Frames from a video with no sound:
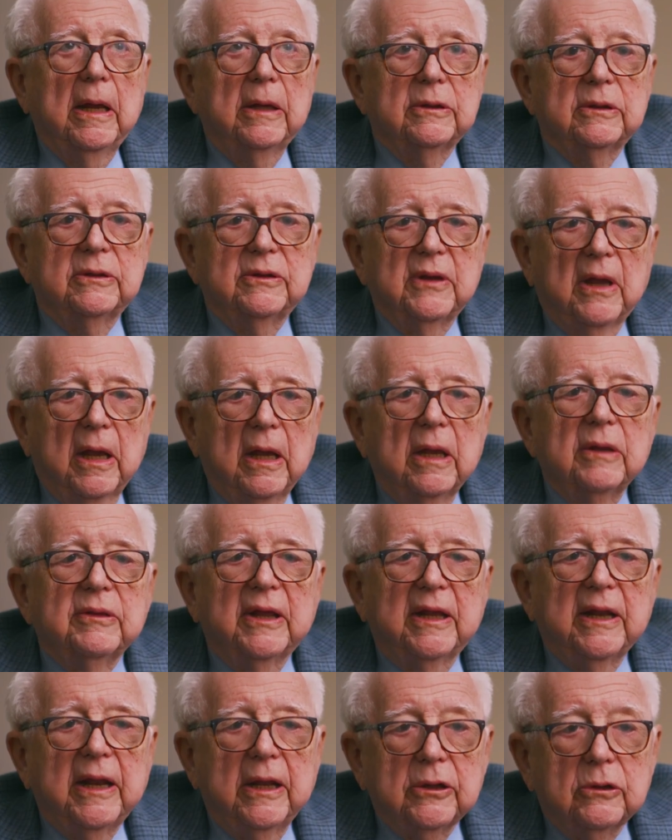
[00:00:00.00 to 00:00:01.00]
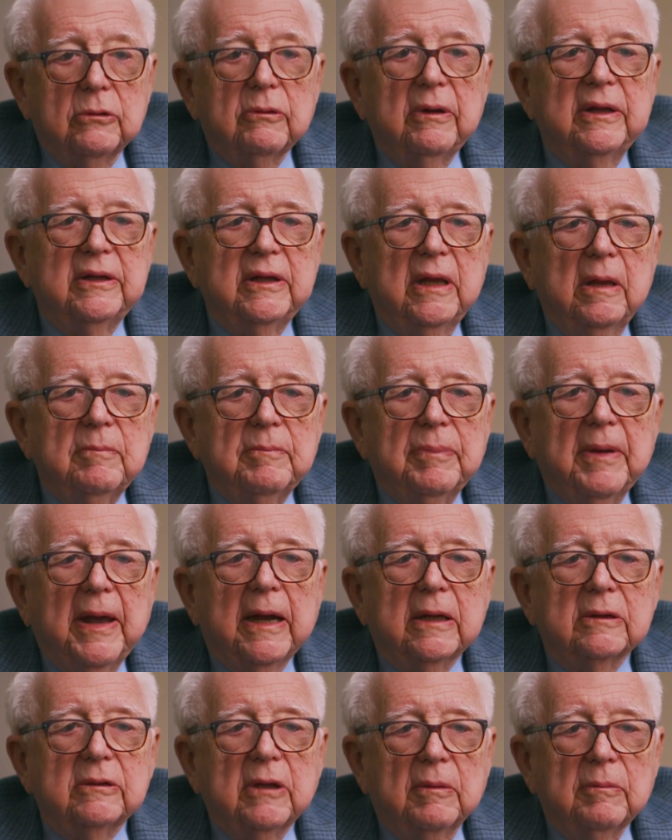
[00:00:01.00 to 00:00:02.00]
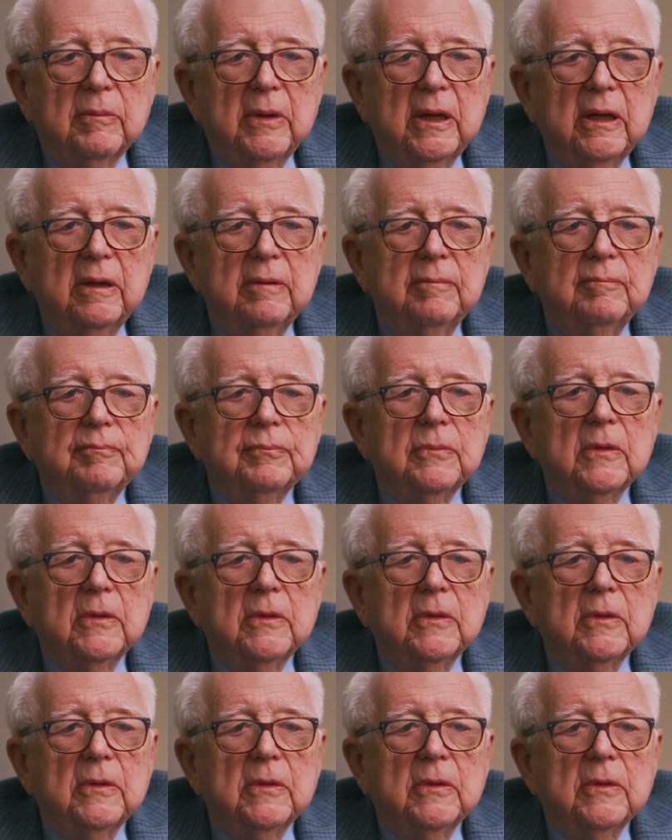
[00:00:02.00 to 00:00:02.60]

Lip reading: And that had a great impact on me.